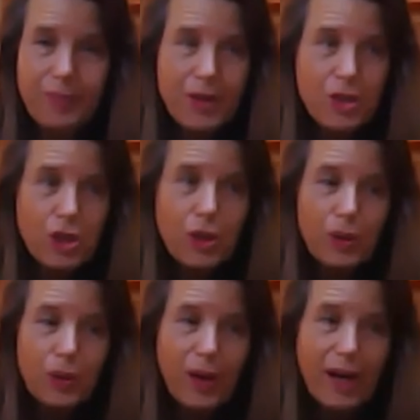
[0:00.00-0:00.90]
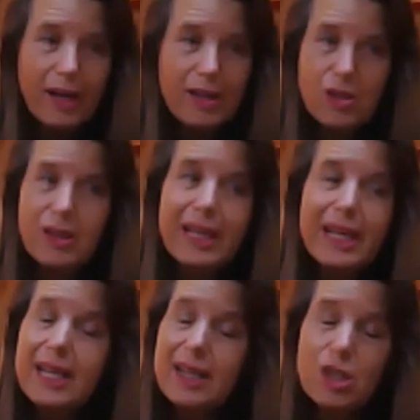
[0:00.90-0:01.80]
to
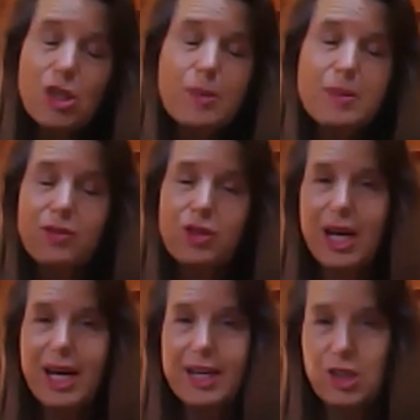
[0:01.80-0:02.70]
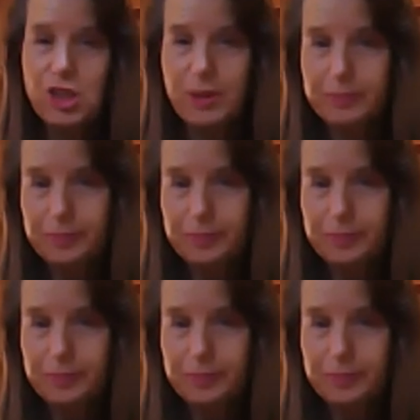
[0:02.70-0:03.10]
lead in terms of change.